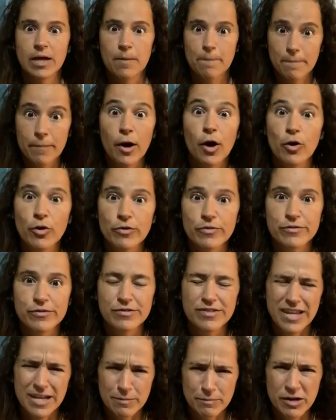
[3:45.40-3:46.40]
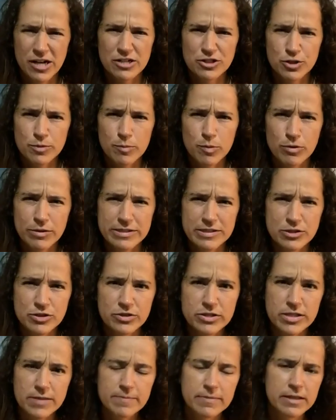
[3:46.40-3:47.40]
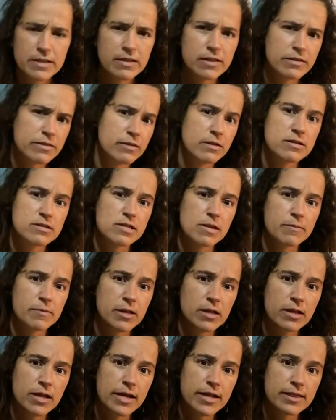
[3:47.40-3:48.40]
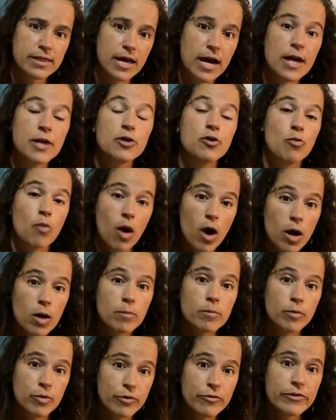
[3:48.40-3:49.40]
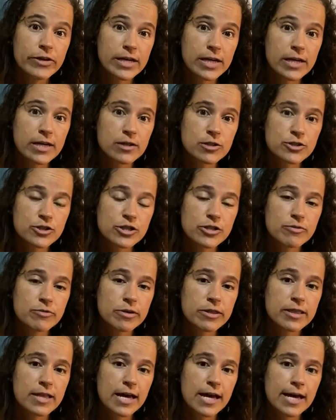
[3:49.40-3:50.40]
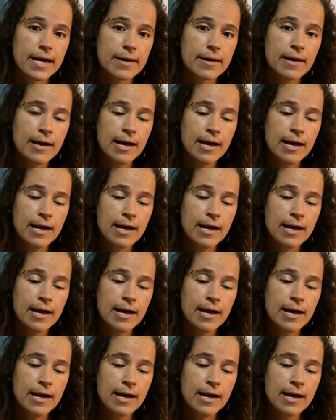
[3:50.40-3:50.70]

potent, like pressure points or something, something like that. You are moving energy with that.